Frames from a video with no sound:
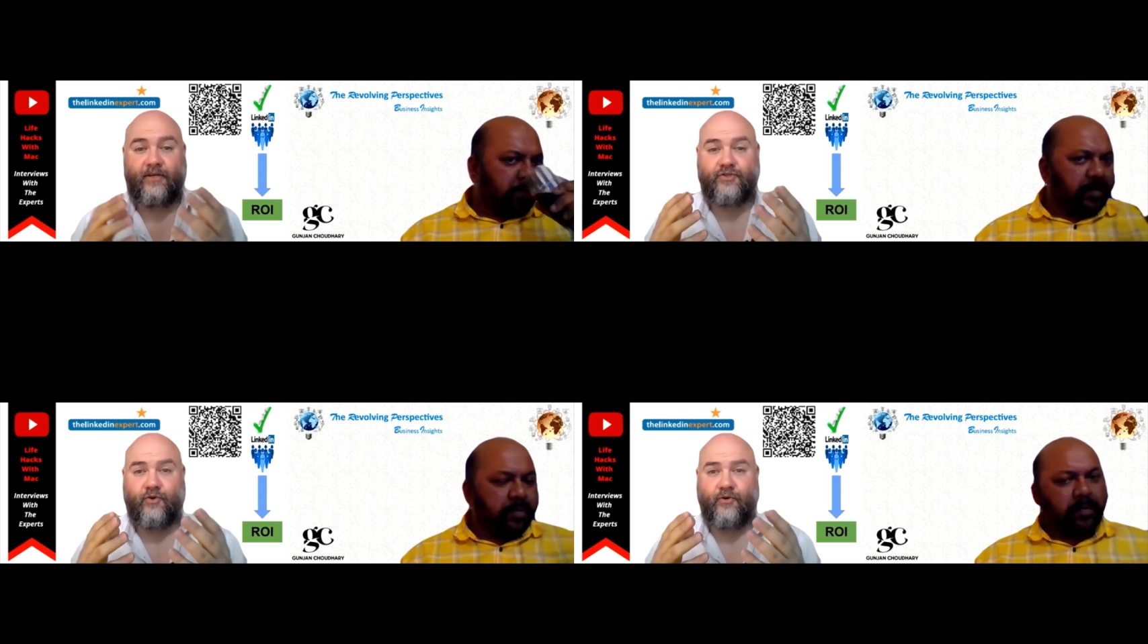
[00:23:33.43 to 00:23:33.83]

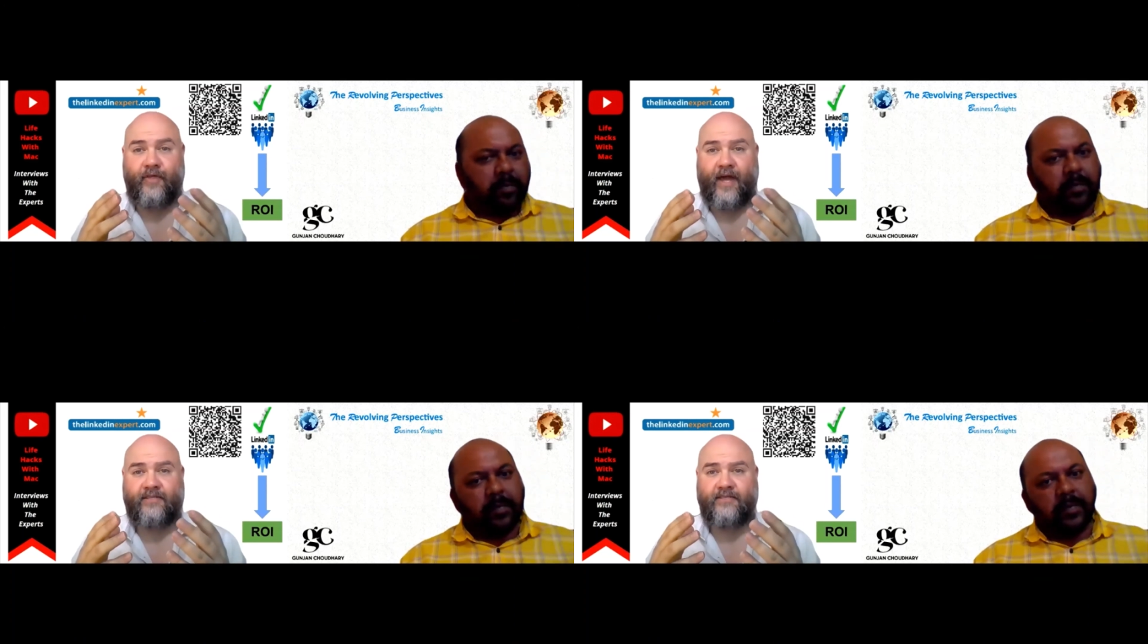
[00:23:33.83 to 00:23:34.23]
Speaker 1: sure
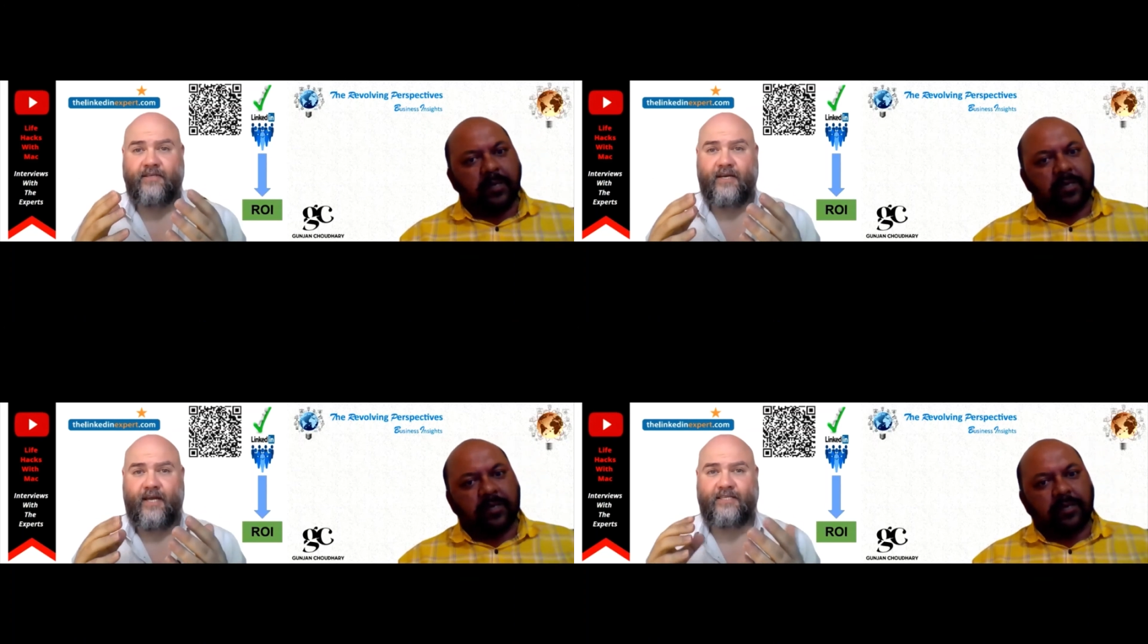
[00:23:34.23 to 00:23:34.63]
that
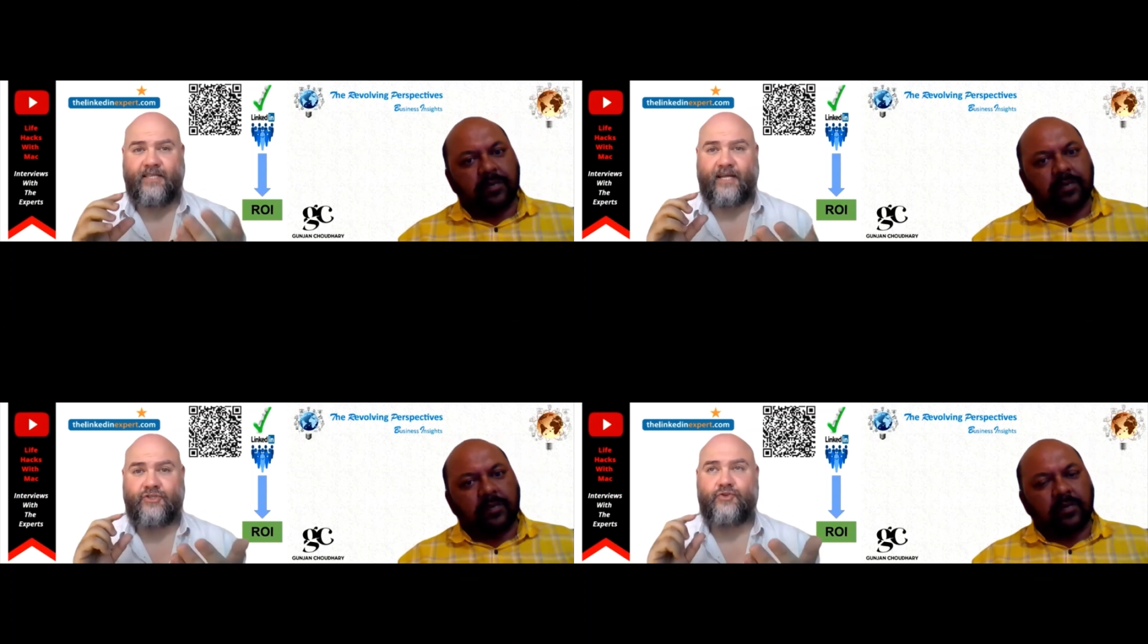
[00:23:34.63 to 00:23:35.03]
it's
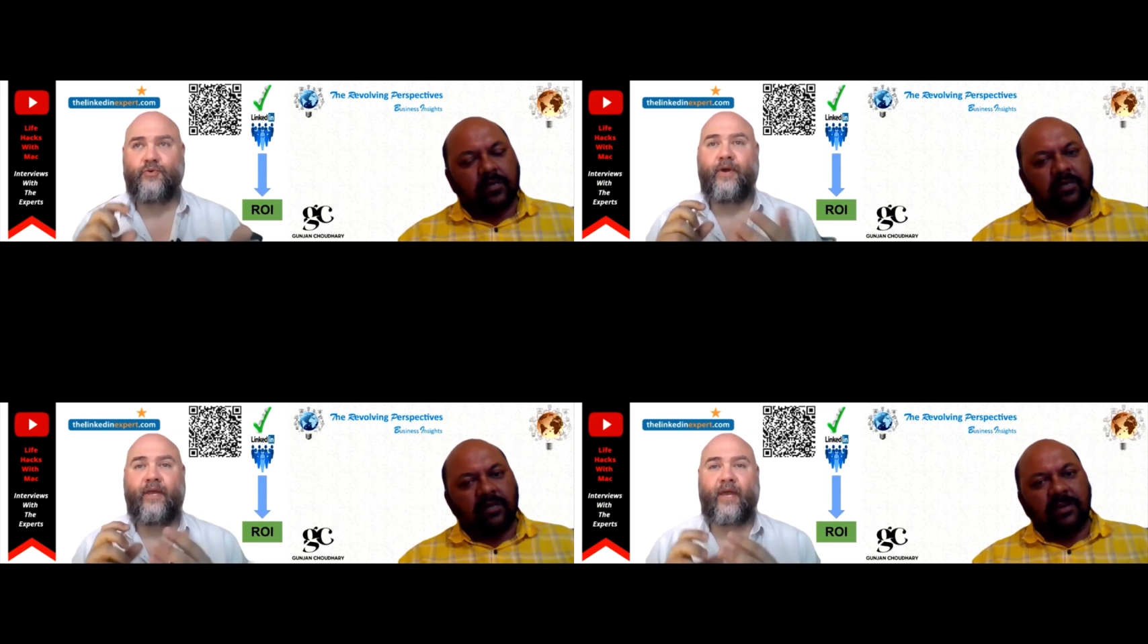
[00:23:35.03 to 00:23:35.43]
that
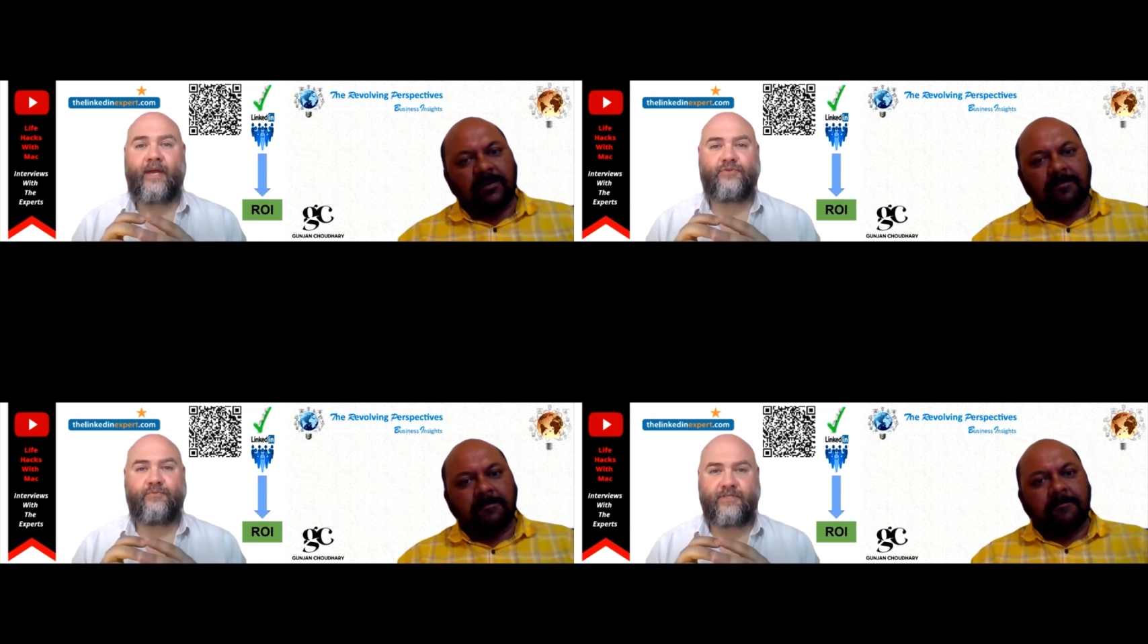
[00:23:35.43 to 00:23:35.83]
true
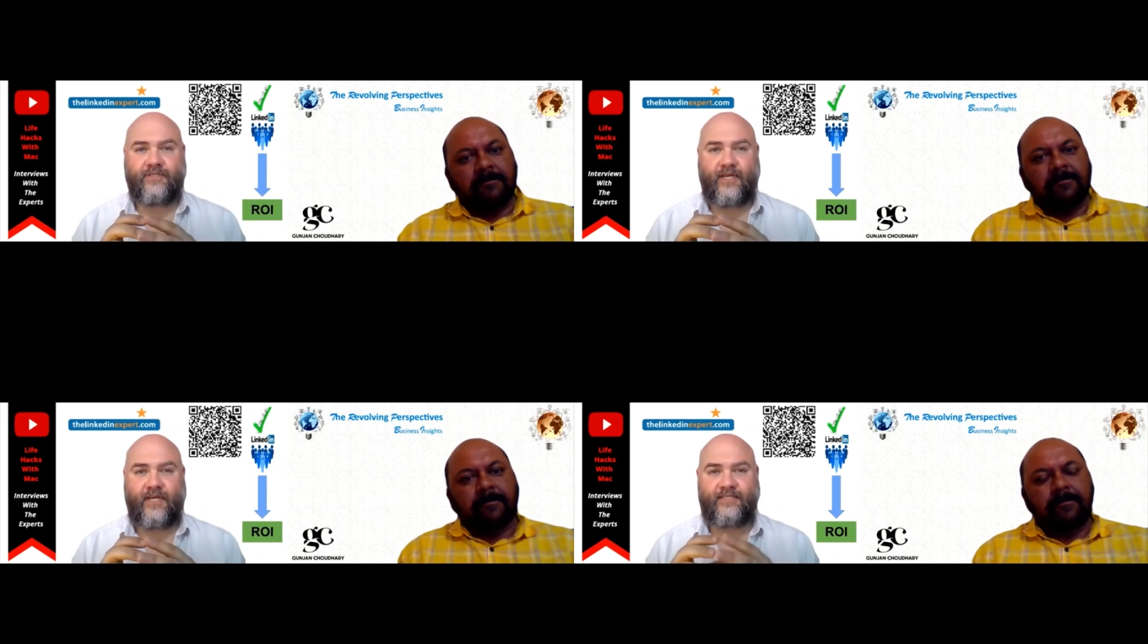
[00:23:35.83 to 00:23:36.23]
engagement.
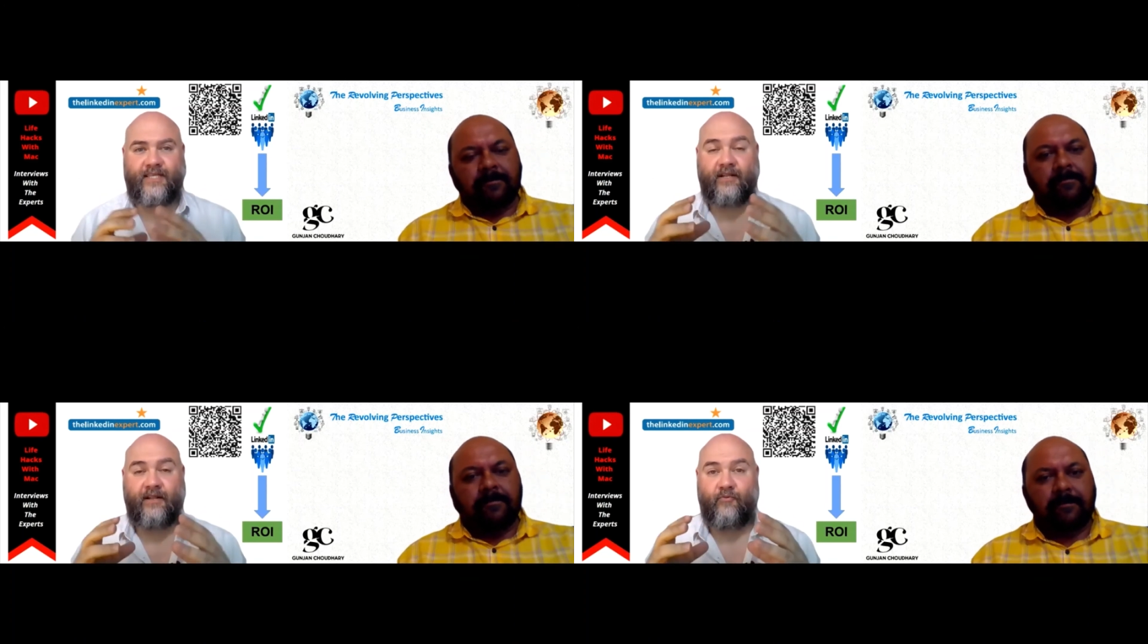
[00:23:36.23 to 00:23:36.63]
It's
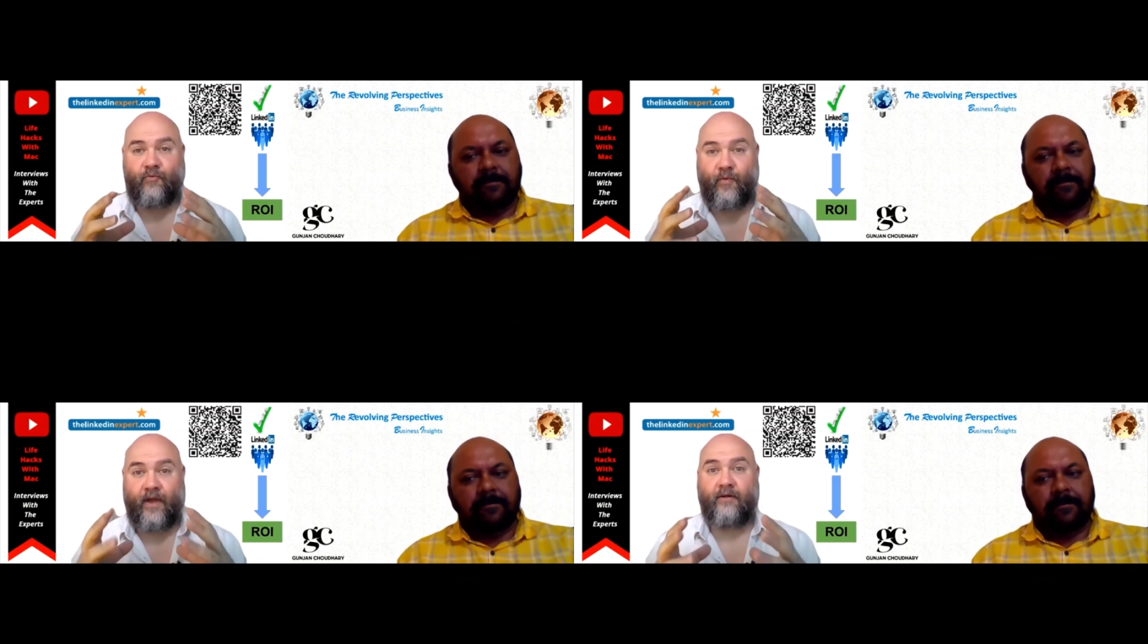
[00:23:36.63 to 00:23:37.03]
that
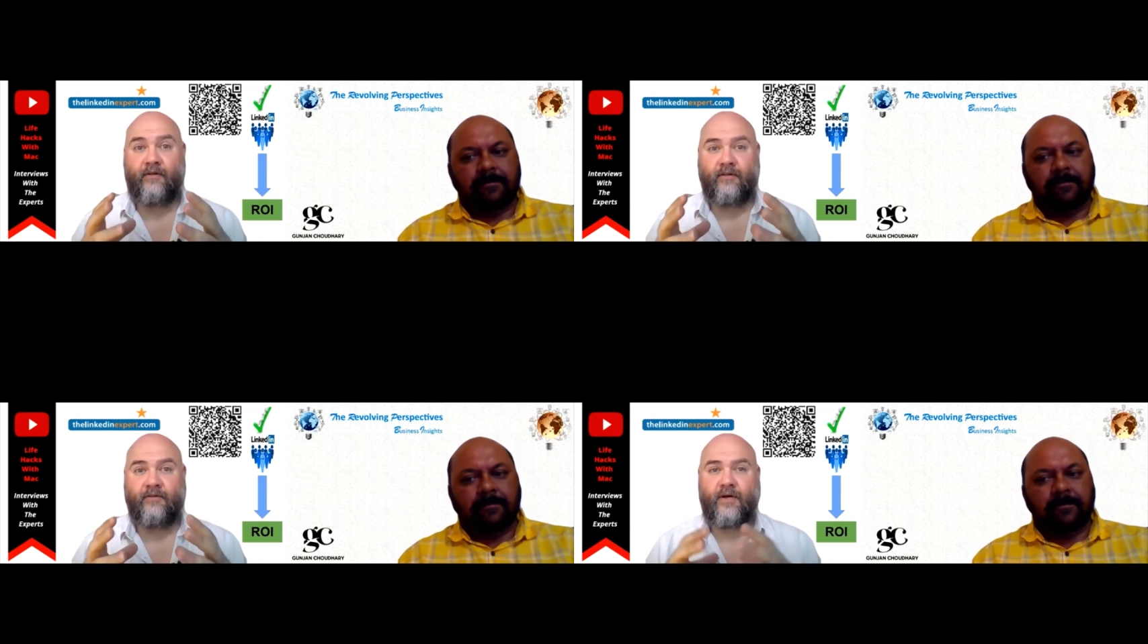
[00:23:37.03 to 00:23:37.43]

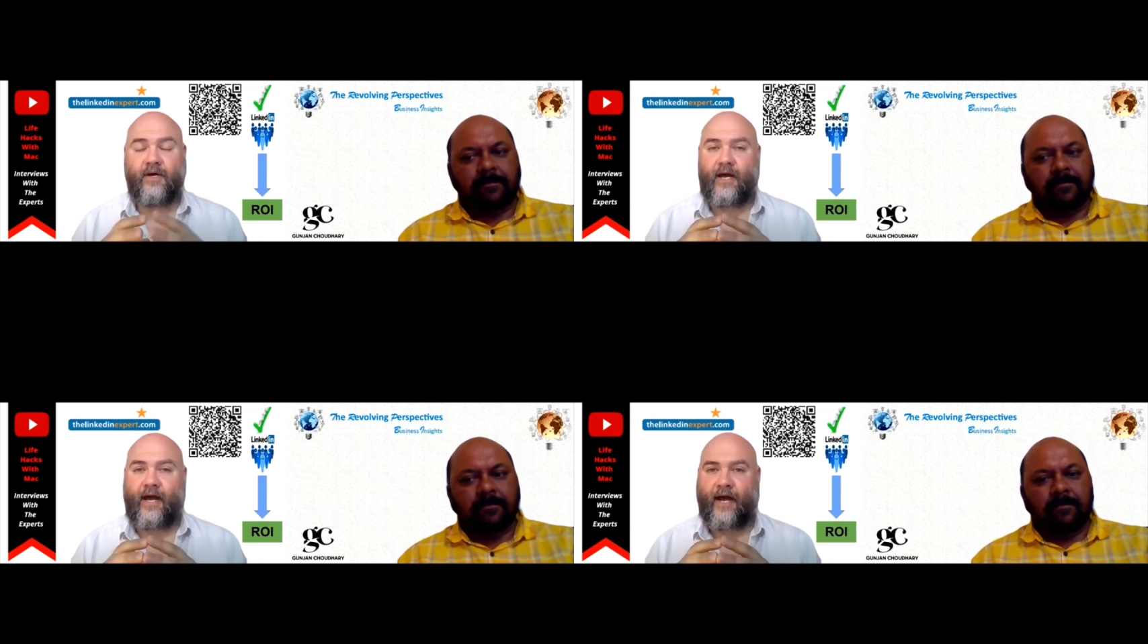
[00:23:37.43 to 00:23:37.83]
real
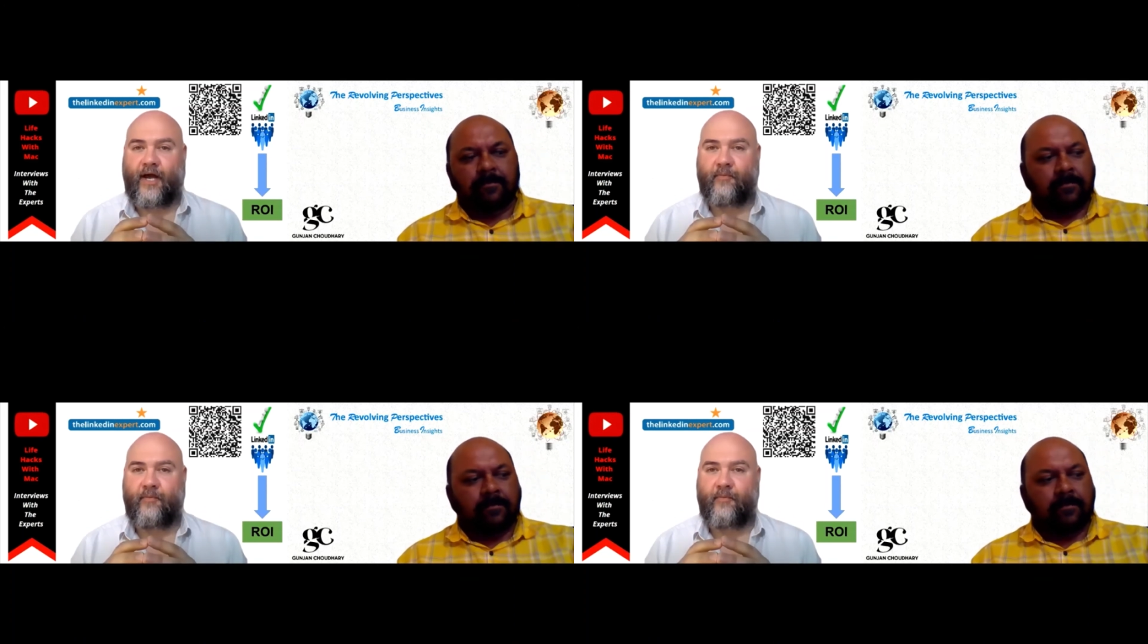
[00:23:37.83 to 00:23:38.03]
um,